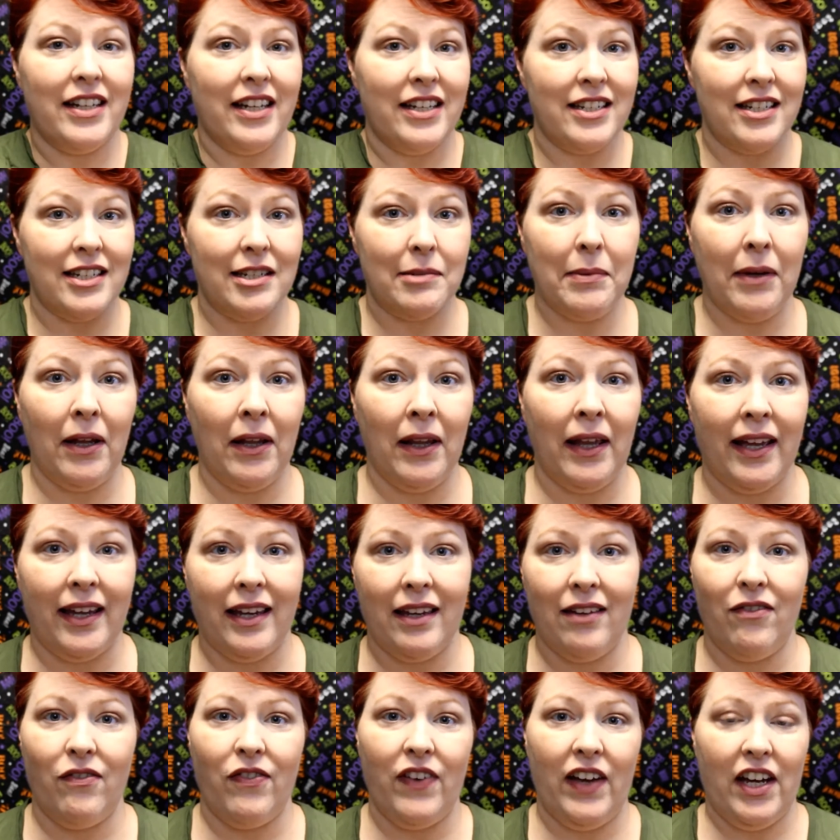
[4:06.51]
doesn't smell
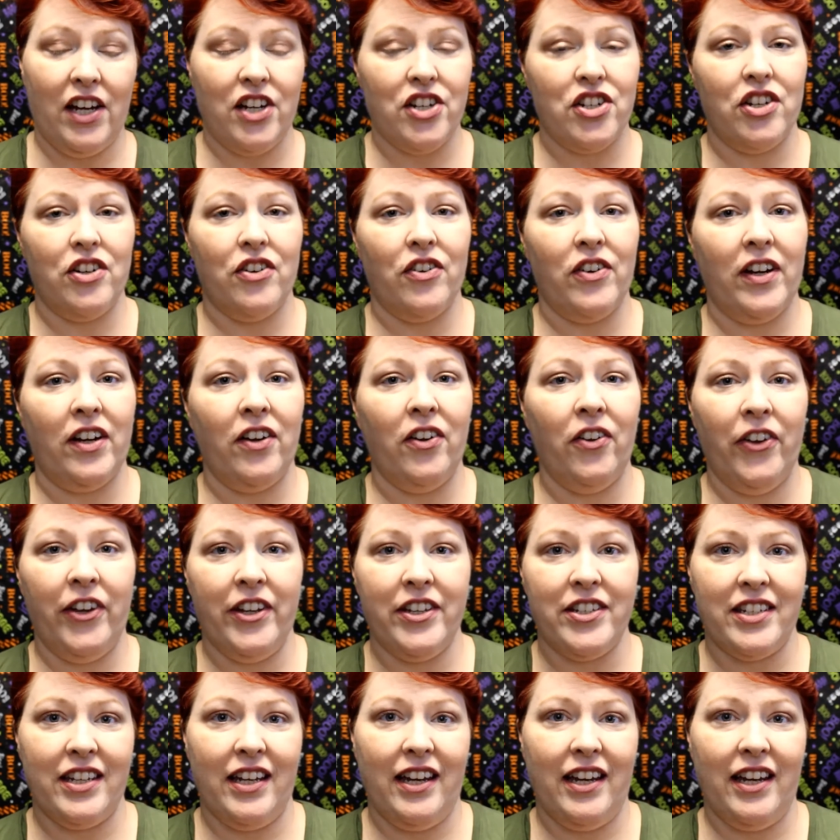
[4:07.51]
like infection or illness,